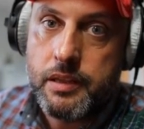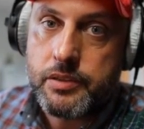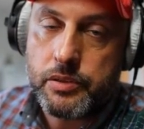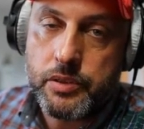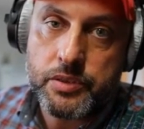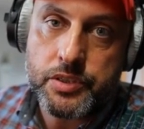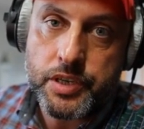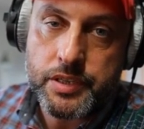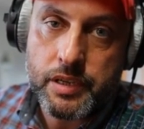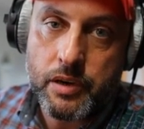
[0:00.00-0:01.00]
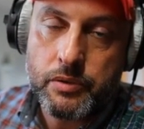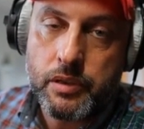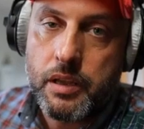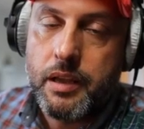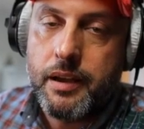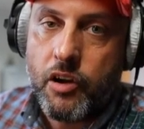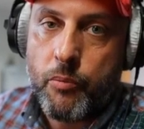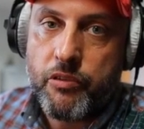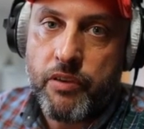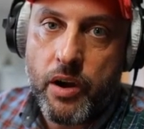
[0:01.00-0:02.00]
So don't stress out.
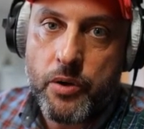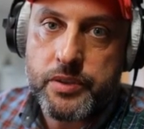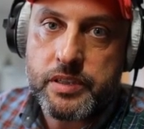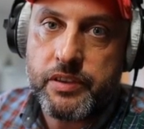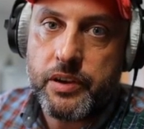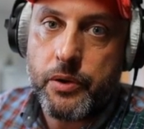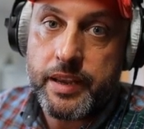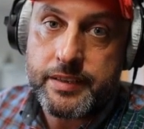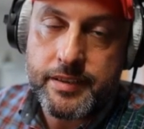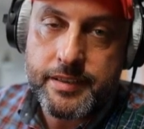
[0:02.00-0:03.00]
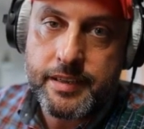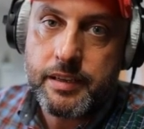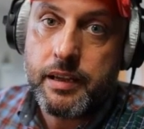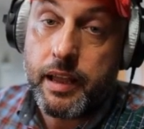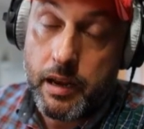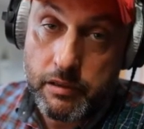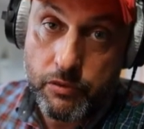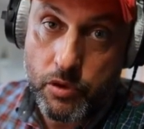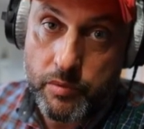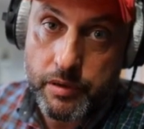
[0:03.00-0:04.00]
Hope you found this video interesting and
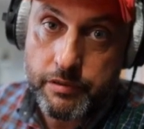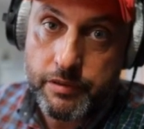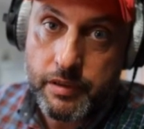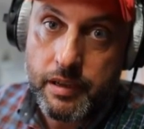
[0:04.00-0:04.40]
informative,